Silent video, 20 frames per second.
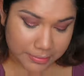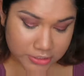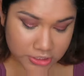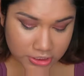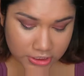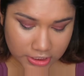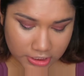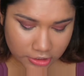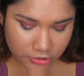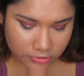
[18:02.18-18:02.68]
I'm
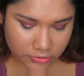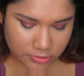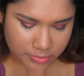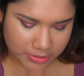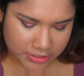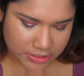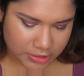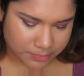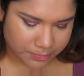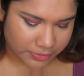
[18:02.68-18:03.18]
actually going to use
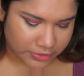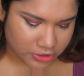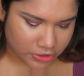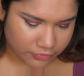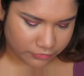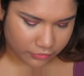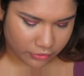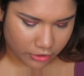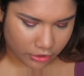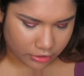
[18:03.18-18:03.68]
my
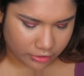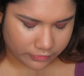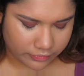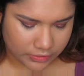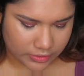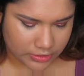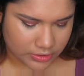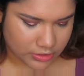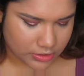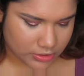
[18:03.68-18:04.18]
sponge for all of
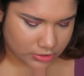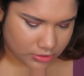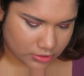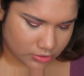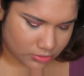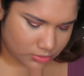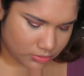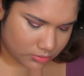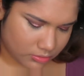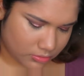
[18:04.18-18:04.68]
this,
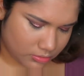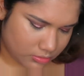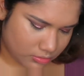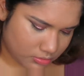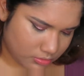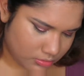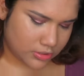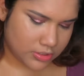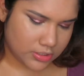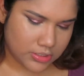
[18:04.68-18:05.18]
so
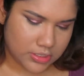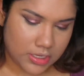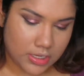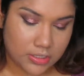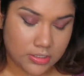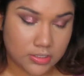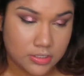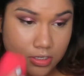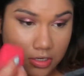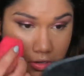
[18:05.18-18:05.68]
to
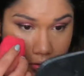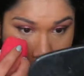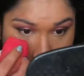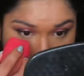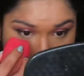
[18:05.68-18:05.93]
set.